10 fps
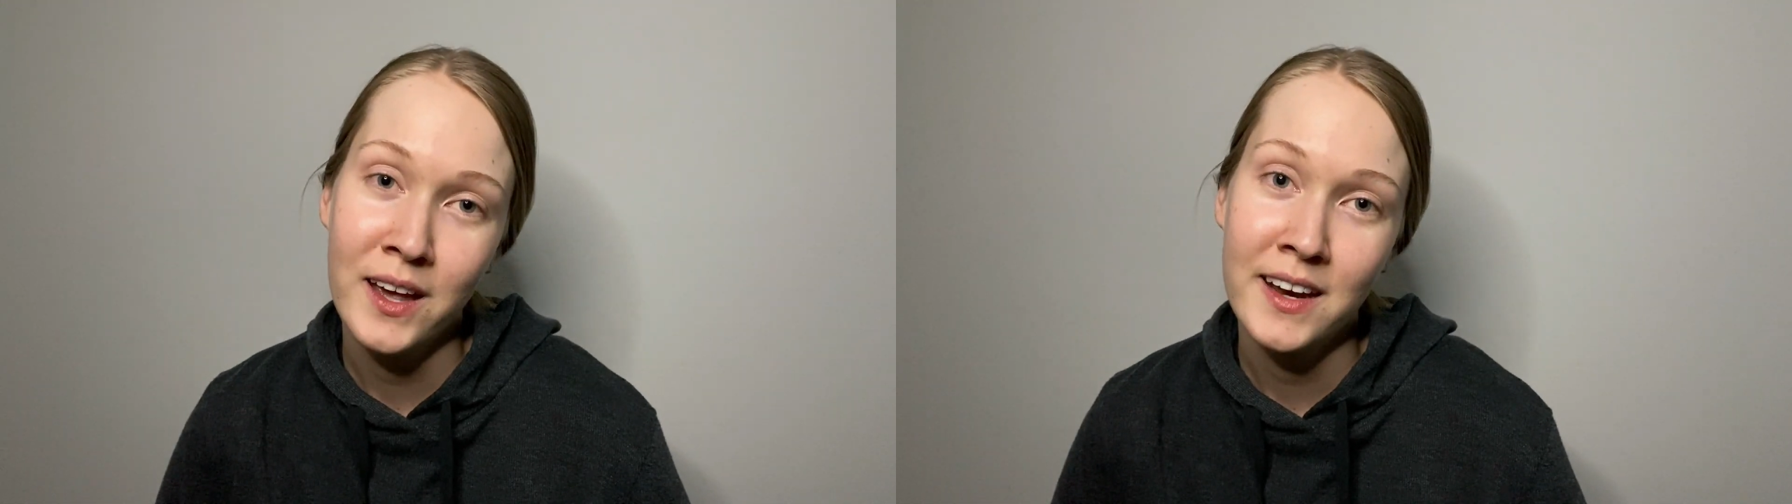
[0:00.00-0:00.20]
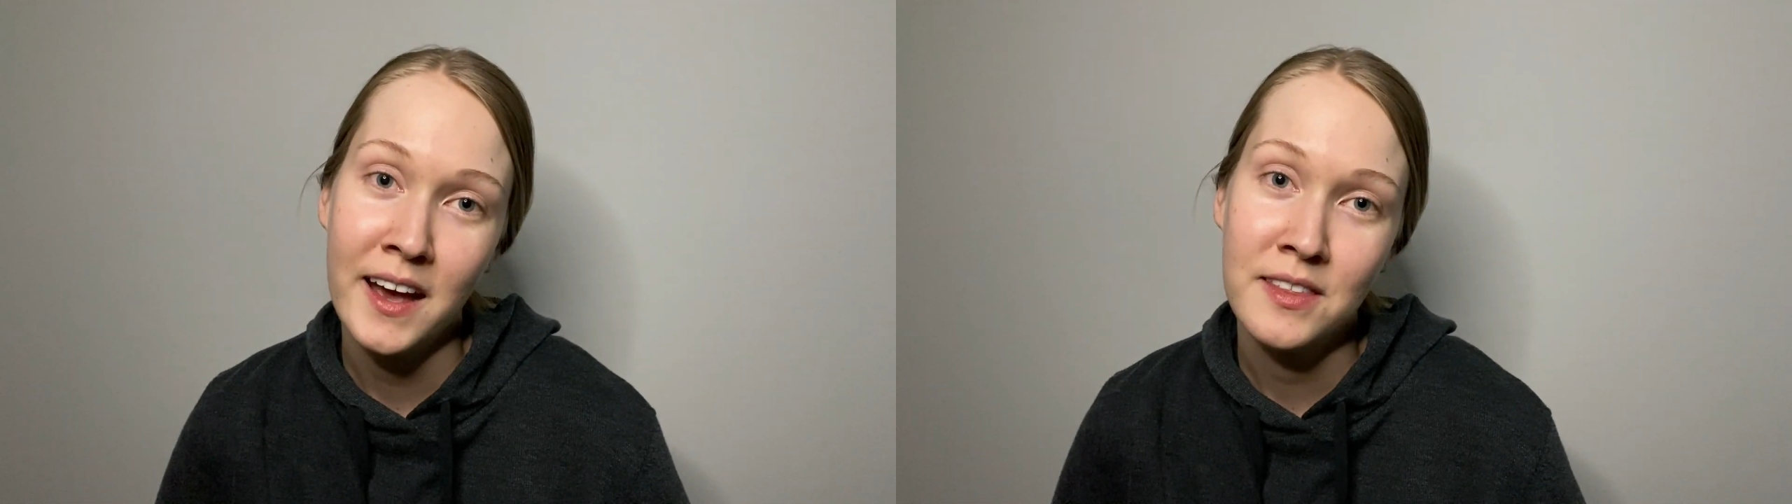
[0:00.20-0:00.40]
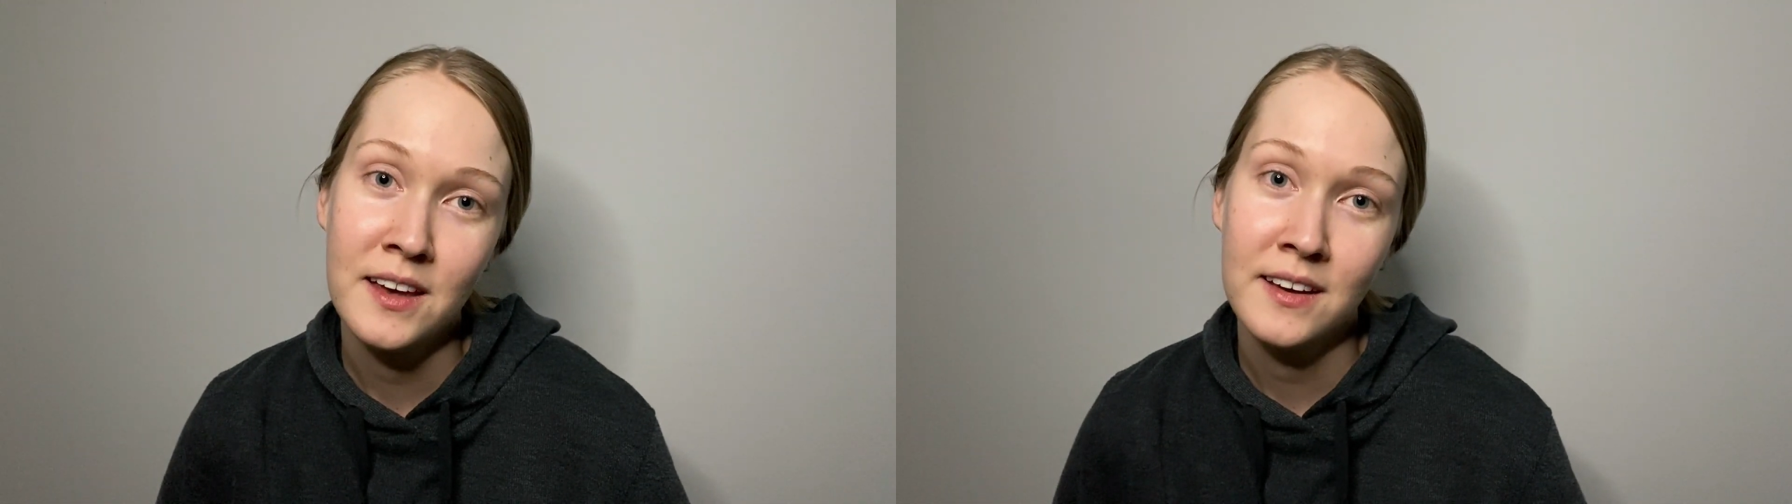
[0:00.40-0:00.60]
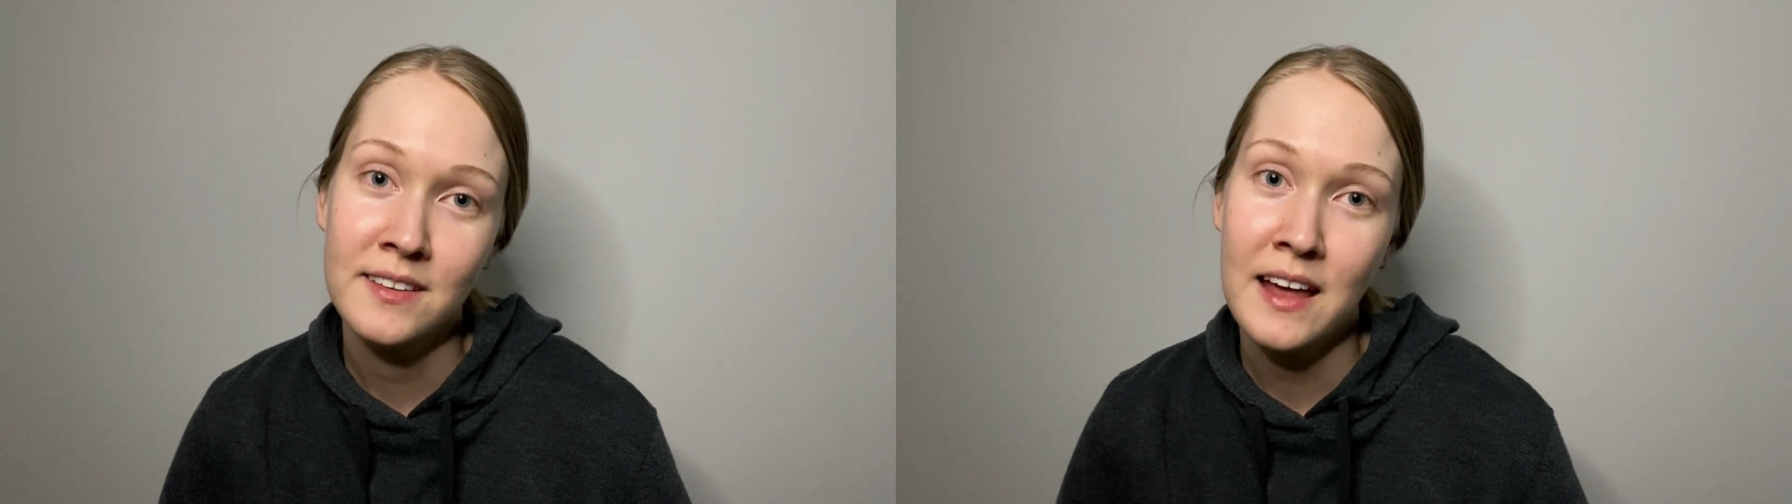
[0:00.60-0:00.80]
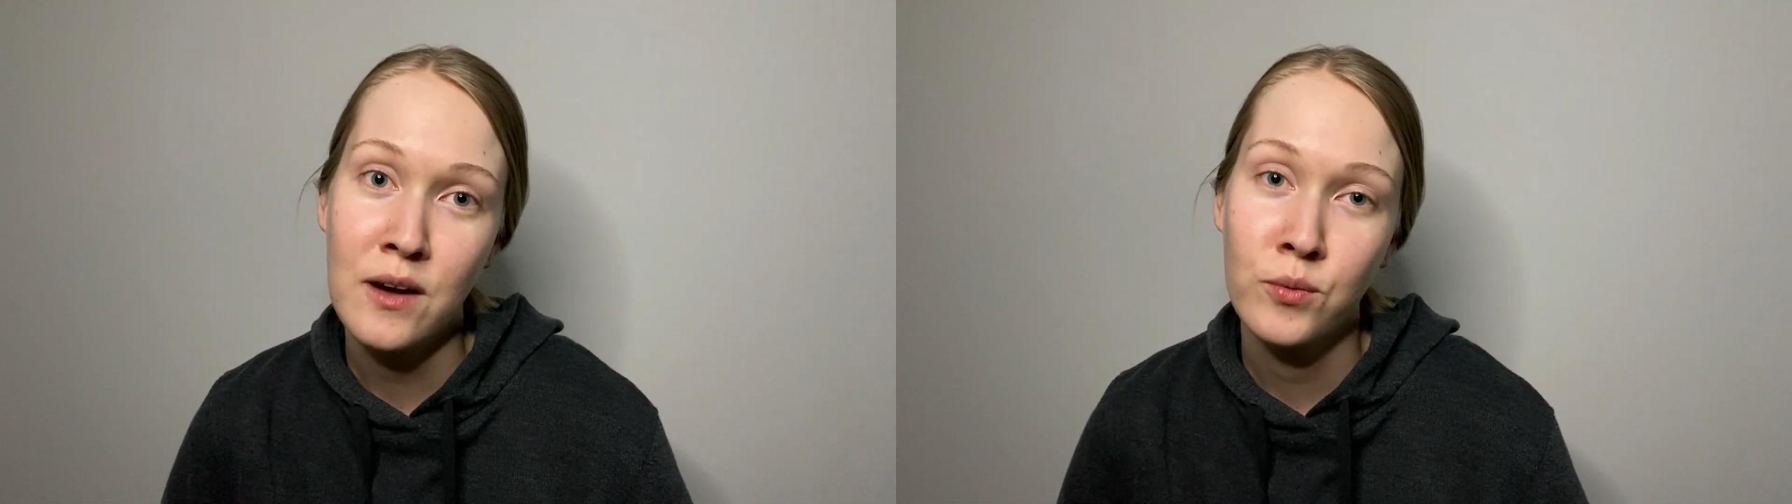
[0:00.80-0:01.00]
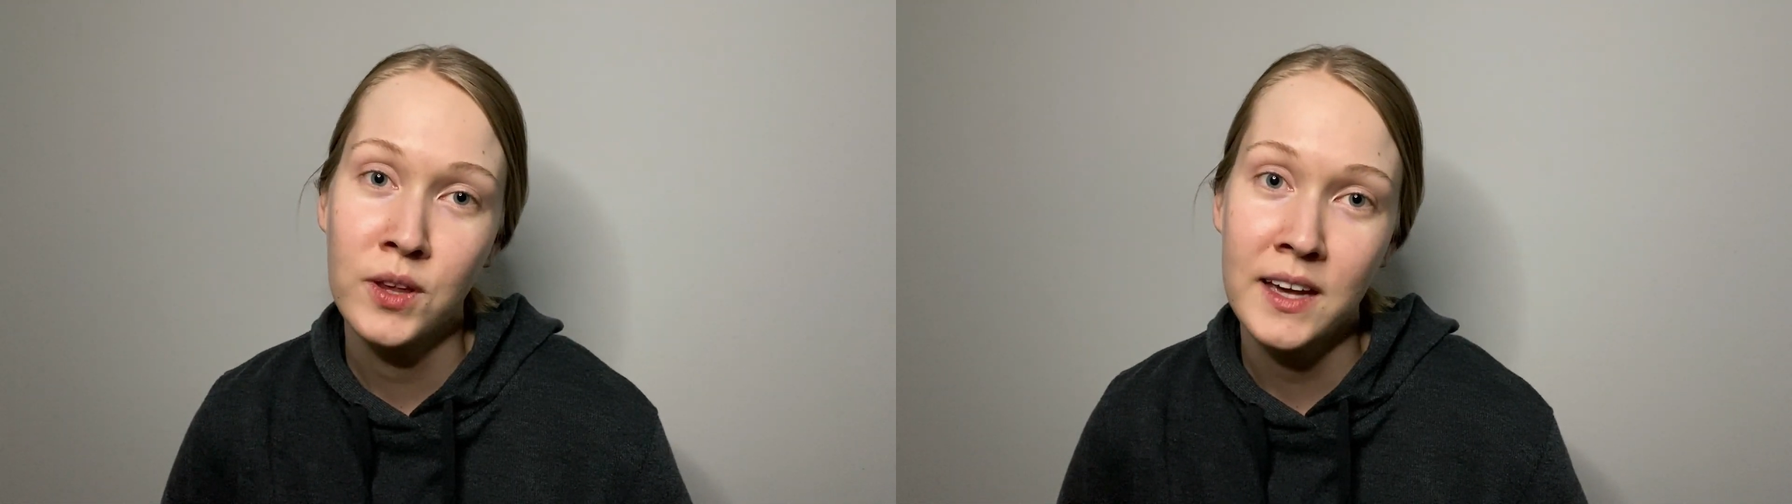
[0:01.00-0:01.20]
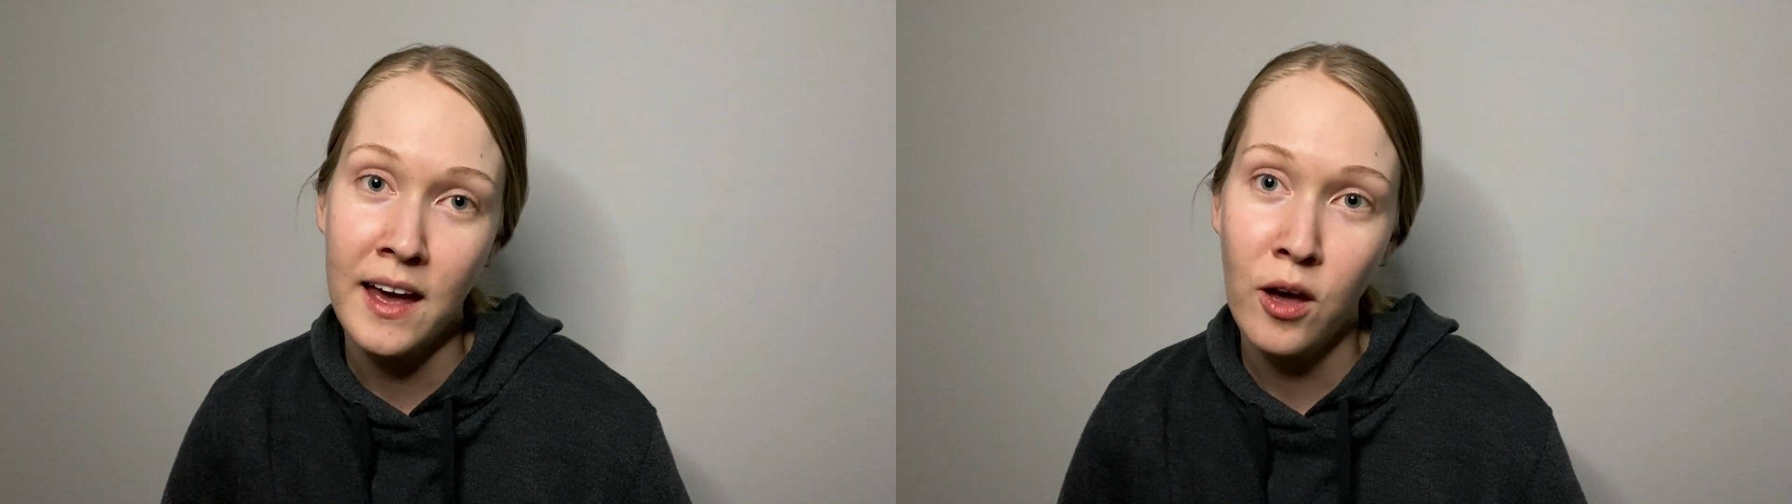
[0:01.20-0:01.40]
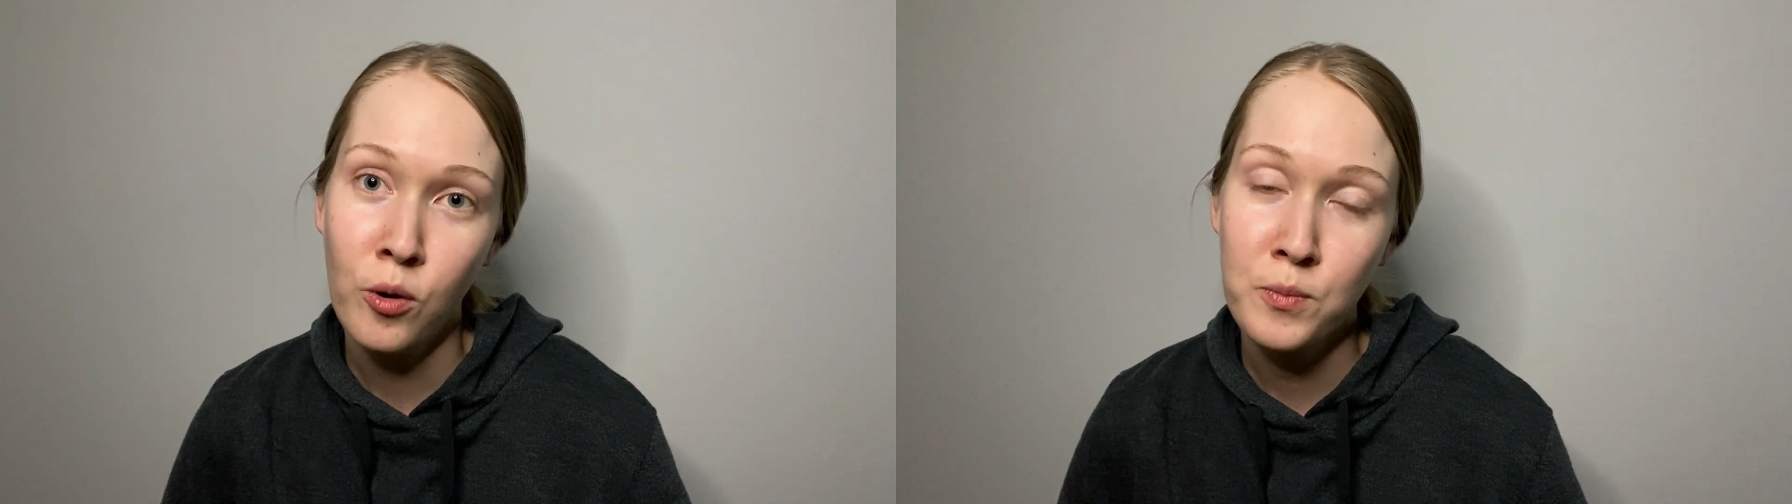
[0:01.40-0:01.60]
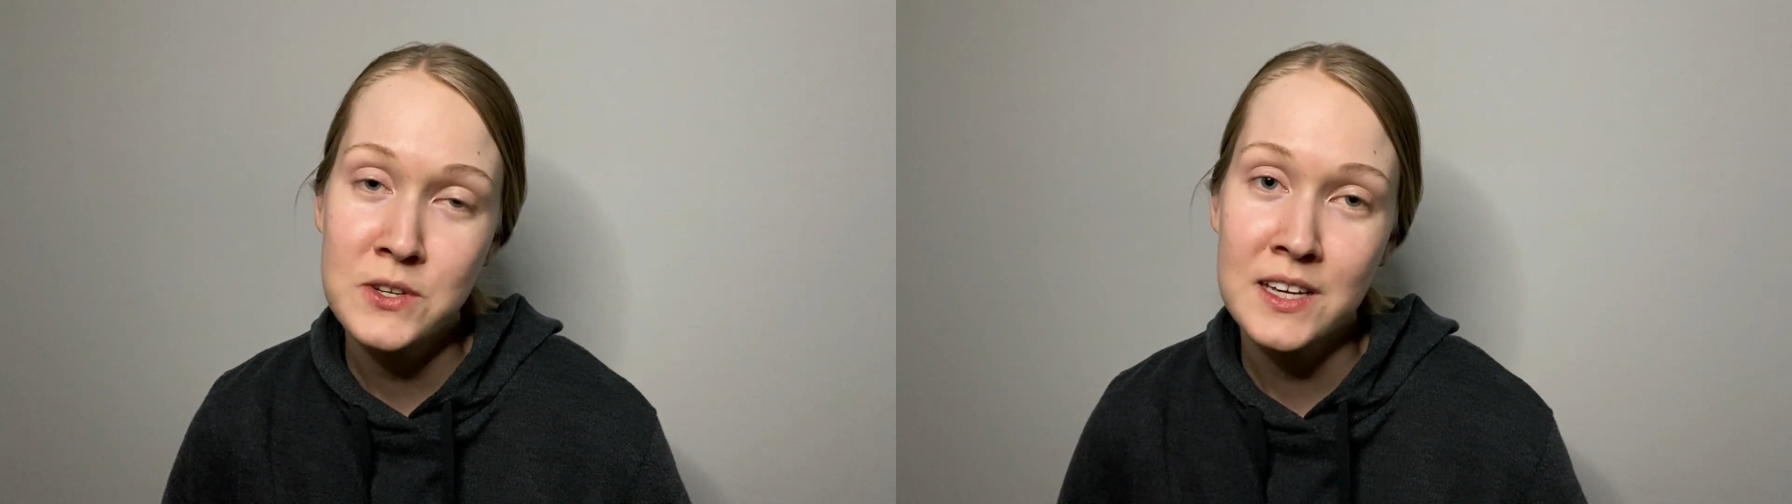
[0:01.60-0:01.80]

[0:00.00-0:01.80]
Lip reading: and I think that really helped.